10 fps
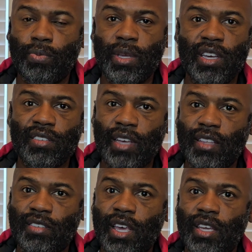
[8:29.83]
because I
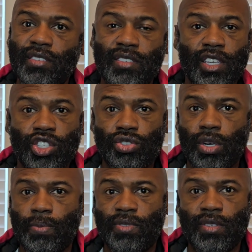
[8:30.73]
take 6
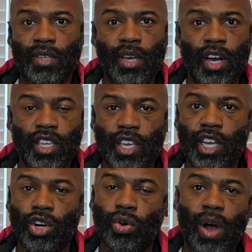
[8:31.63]
trips a
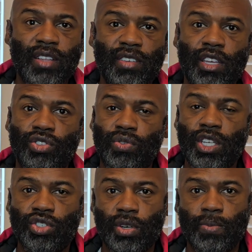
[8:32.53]
year, or I take 3
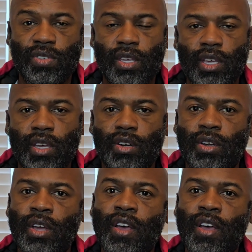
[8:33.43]
trips a year.